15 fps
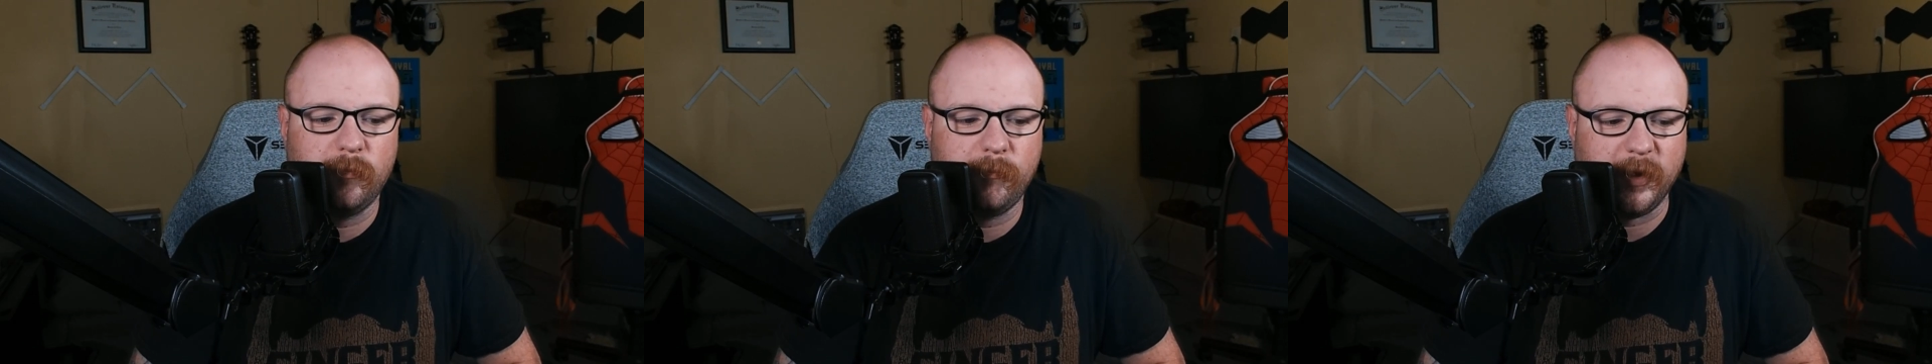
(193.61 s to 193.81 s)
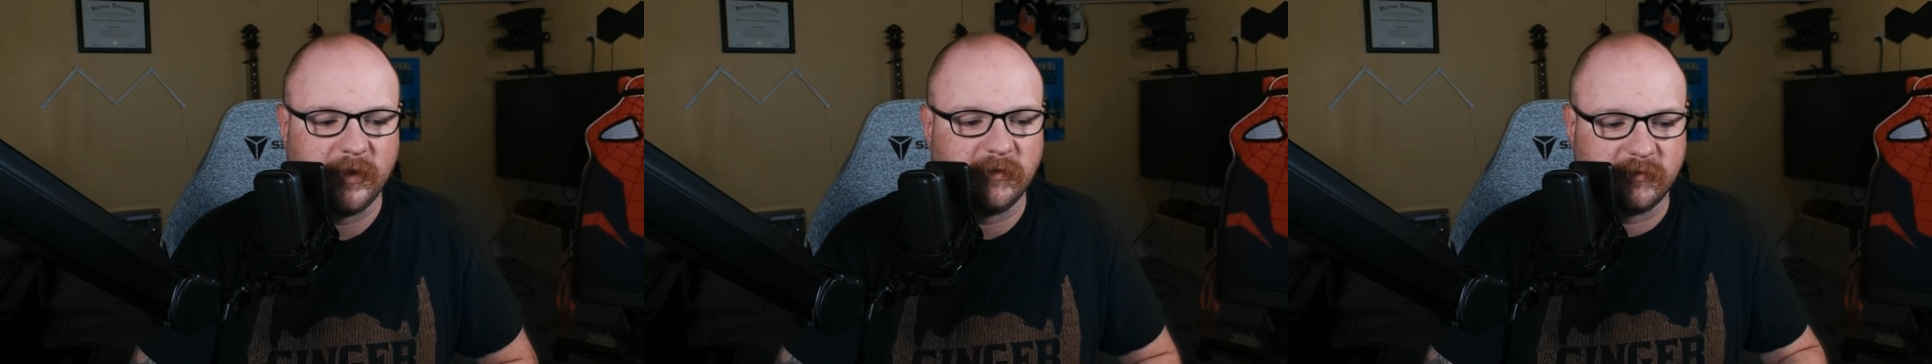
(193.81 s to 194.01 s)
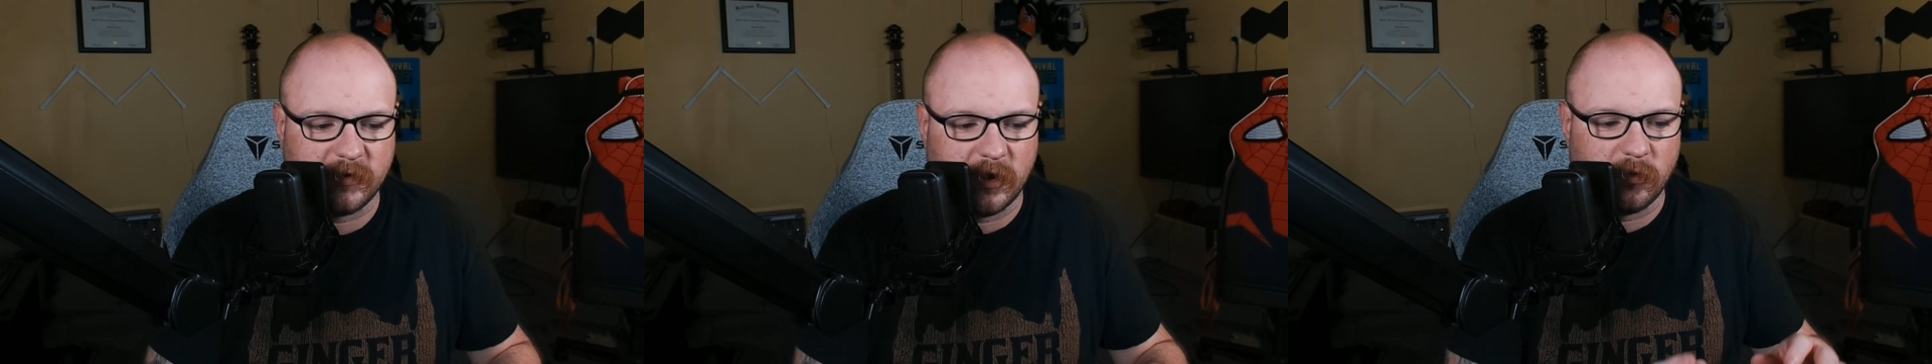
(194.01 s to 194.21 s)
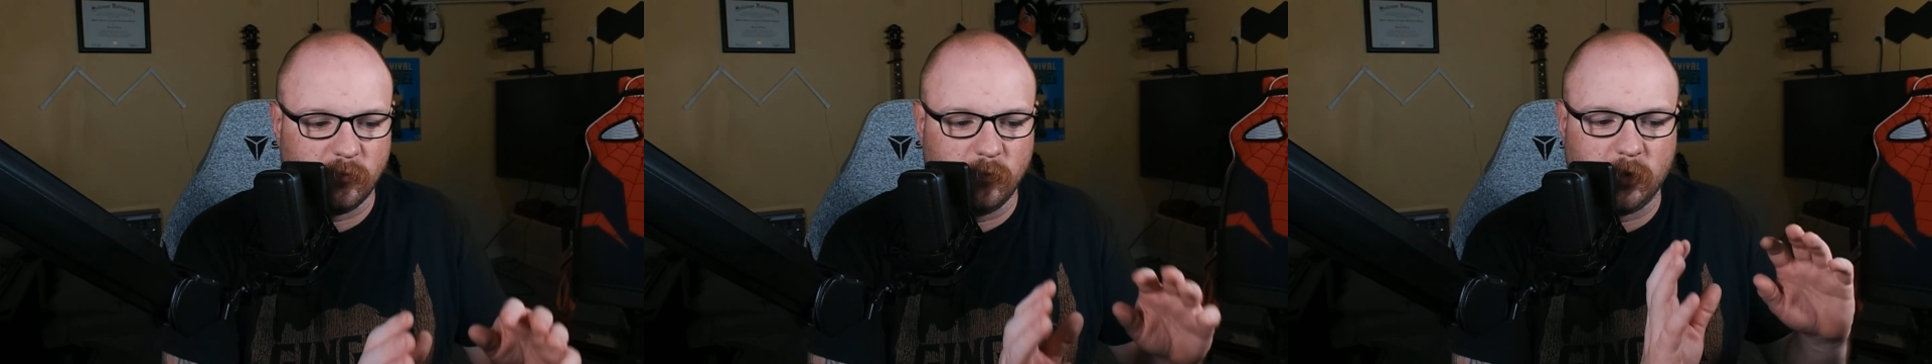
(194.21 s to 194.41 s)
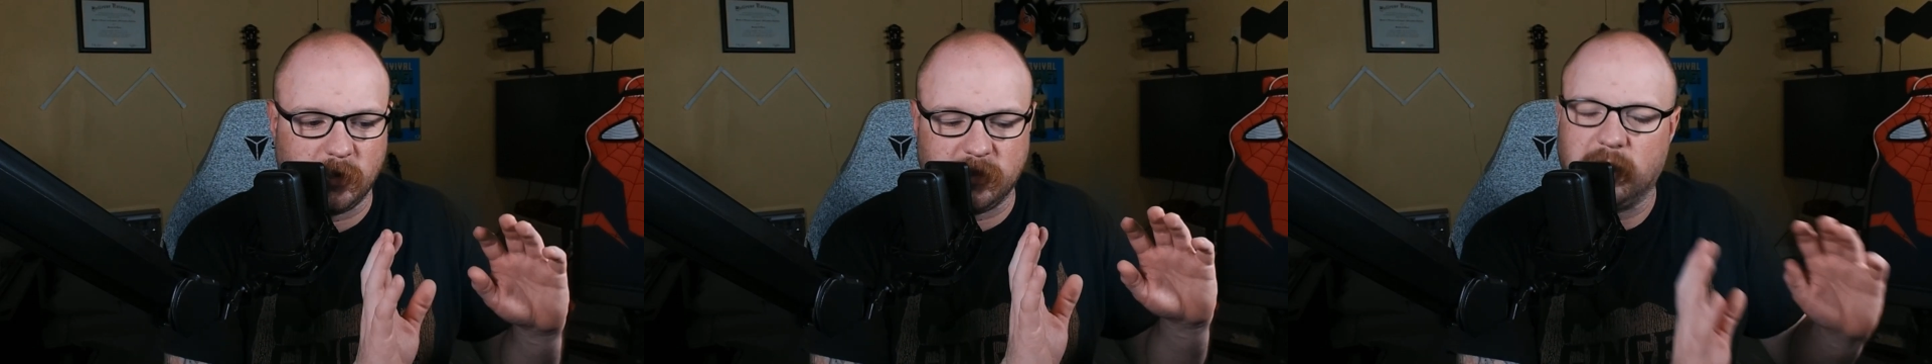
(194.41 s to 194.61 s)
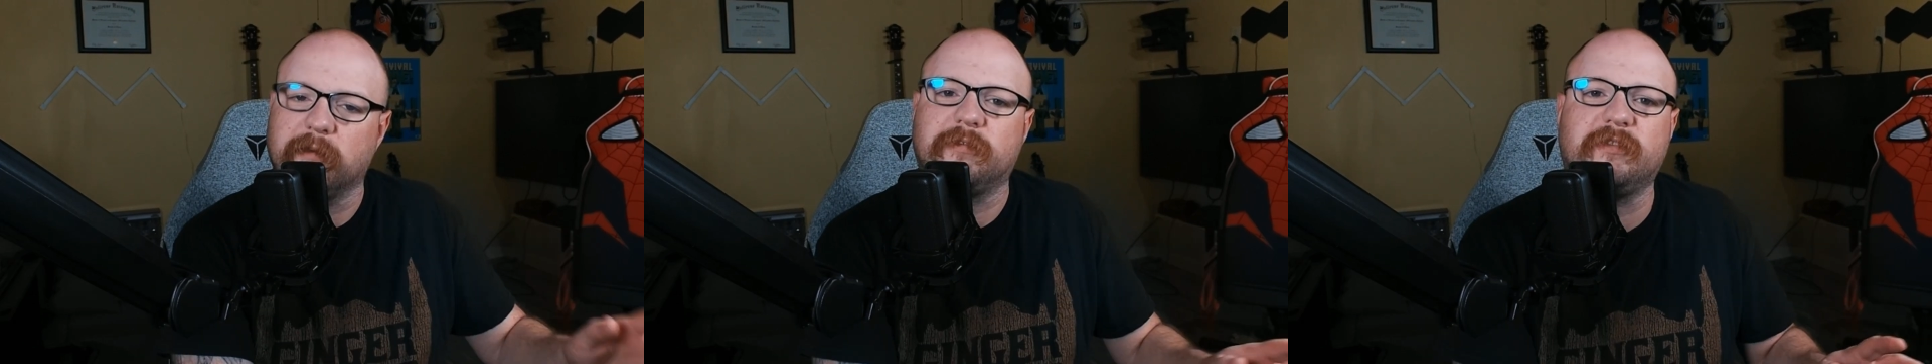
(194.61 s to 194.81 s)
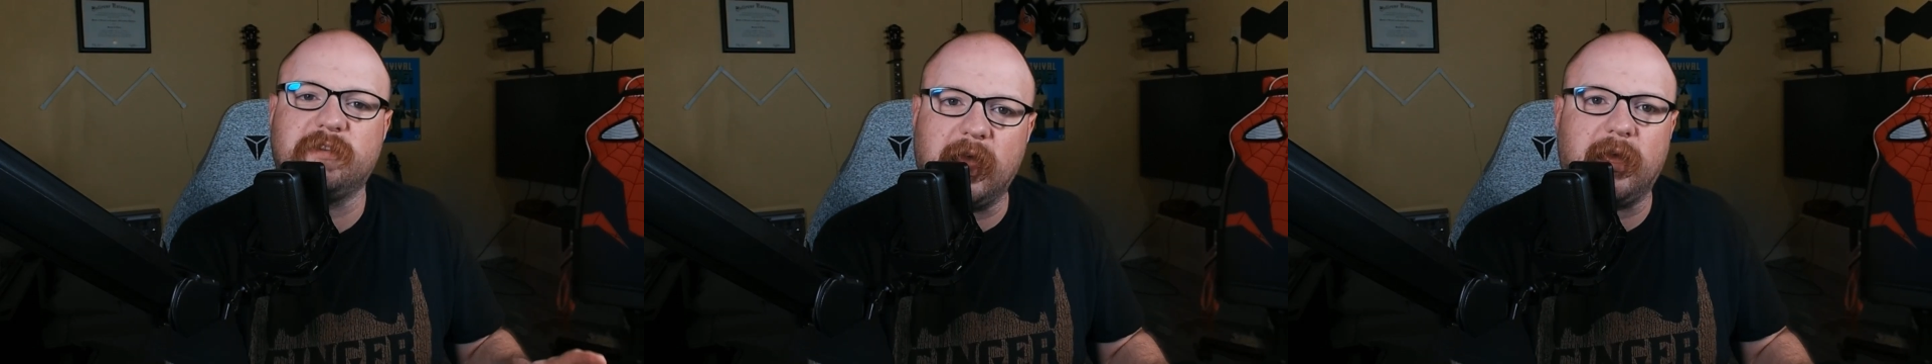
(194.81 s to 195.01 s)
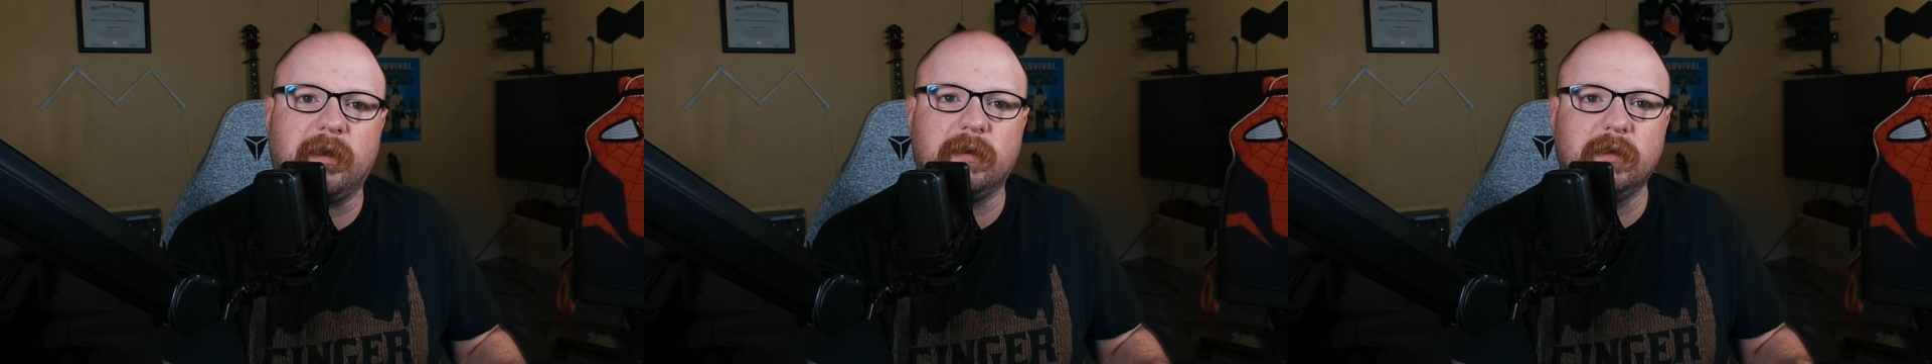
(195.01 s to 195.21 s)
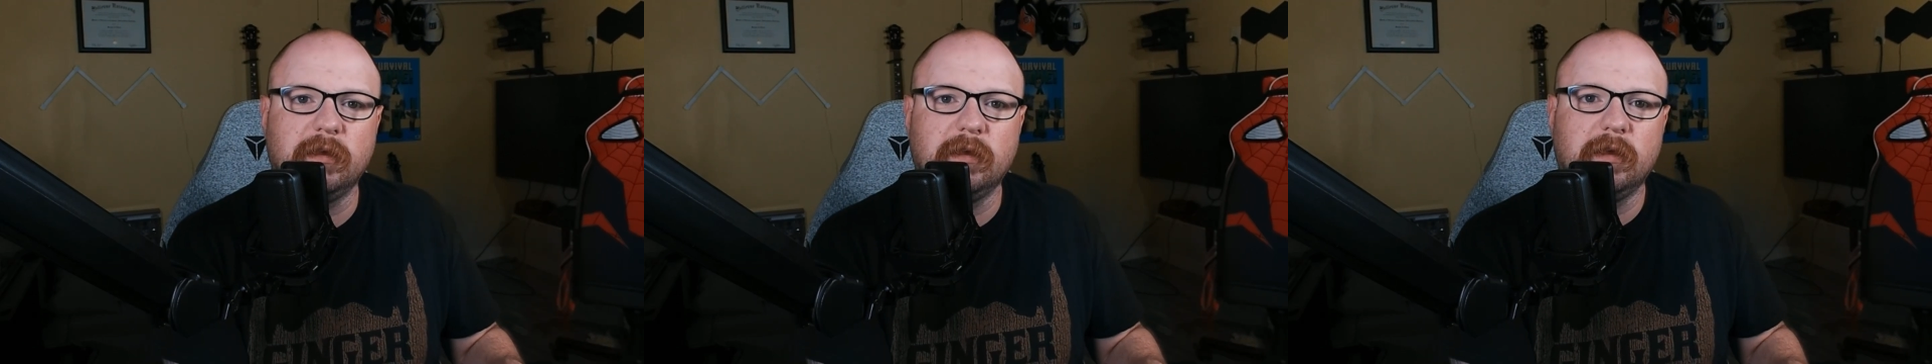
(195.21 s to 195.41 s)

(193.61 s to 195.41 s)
based on what they have said,